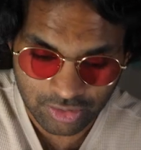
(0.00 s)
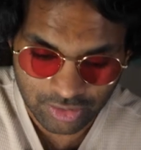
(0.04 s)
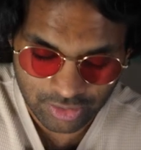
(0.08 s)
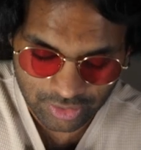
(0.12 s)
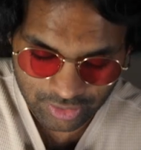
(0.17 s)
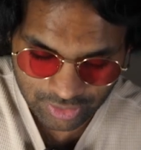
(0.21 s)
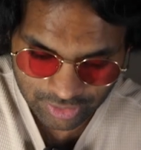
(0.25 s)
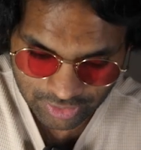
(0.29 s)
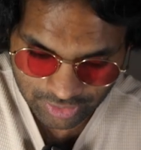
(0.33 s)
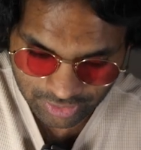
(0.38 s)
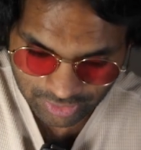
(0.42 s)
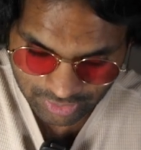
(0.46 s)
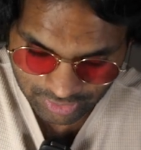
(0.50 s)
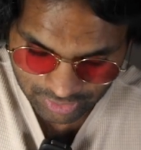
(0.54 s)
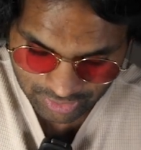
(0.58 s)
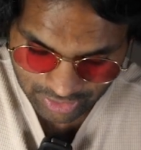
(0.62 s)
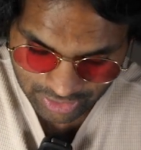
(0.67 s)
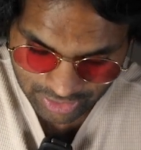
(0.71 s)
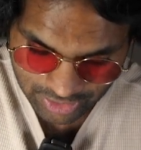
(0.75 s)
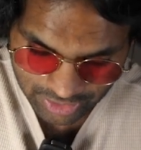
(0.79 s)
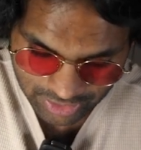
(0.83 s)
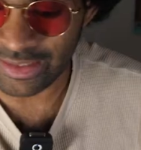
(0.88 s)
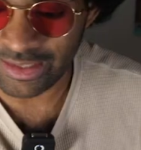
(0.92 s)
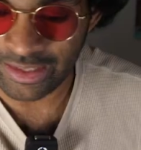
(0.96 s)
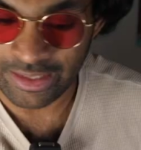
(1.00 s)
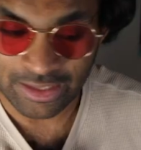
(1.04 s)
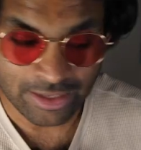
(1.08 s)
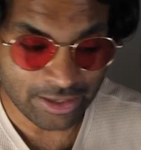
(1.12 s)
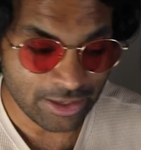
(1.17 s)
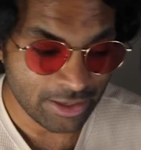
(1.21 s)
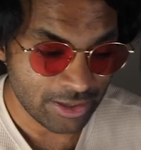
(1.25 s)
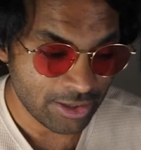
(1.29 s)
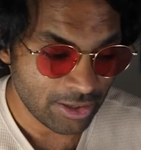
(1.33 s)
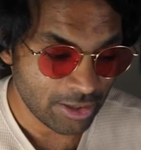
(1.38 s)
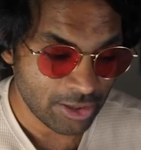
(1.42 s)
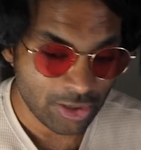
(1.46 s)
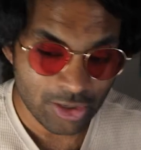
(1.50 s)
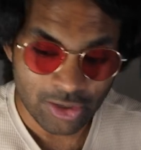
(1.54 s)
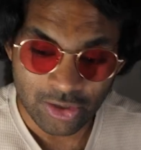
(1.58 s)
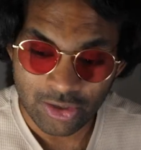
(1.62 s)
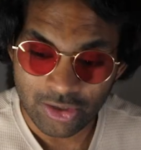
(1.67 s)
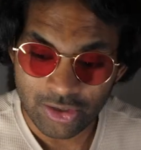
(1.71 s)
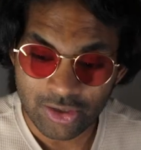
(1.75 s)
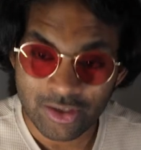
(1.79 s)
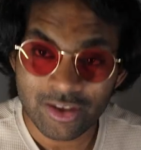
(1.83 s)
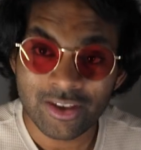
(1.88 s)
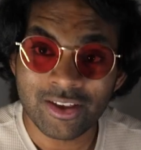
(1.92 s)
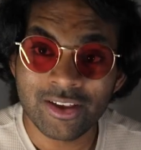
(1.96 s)
was off, the timing was off,
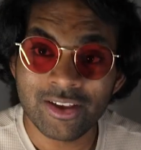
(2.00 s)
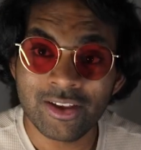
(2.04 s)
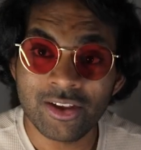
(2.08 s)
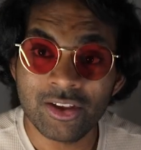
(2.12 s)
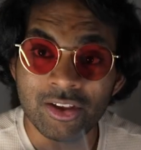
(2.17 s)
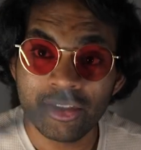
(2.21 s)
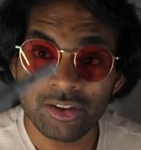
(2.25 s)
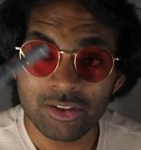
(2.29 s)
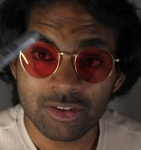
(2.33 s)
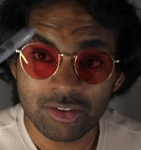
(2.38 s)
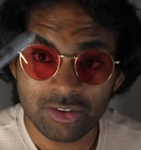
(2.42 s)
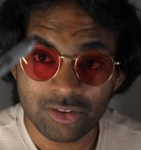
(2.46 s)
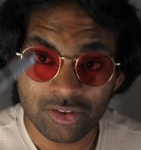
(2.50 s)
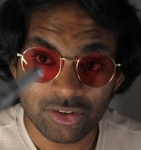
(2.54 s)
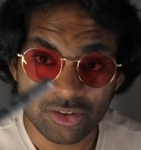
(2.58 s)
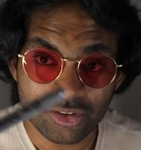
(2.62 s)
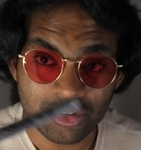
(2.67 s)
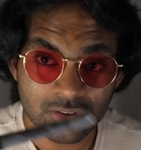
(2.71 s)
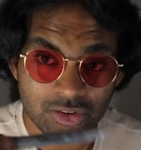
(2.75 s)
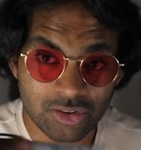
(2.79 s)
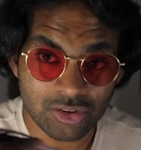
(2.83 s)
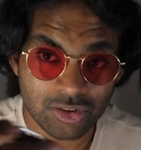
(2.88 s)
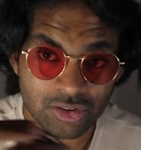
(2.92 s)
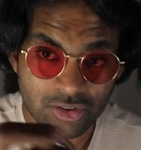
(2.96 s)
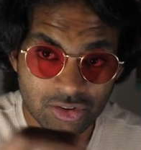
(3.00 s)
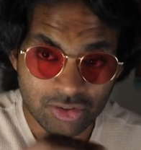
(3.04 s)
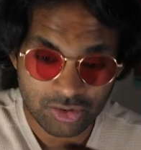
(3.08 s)
there was no performance.